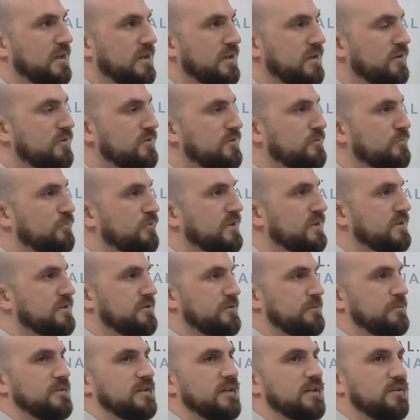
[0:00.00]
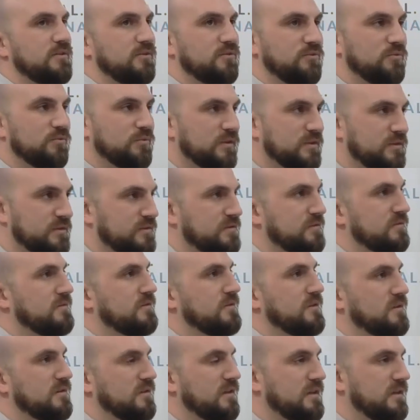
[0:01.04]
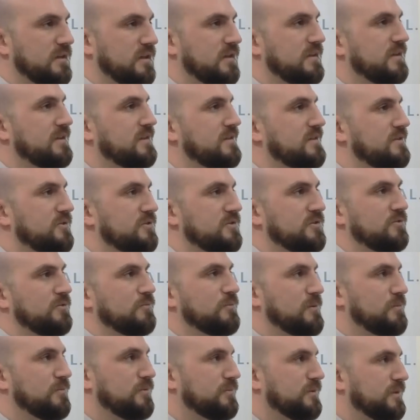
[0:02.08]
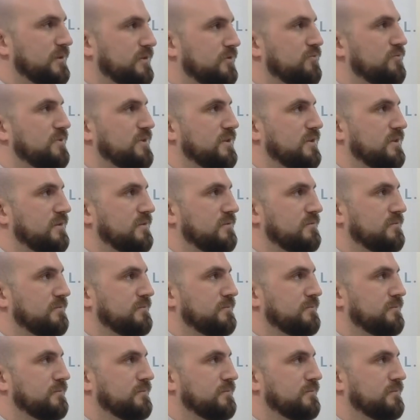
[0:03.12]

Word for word: you know, just bring in some of that nuance and, and then just to remind people like you can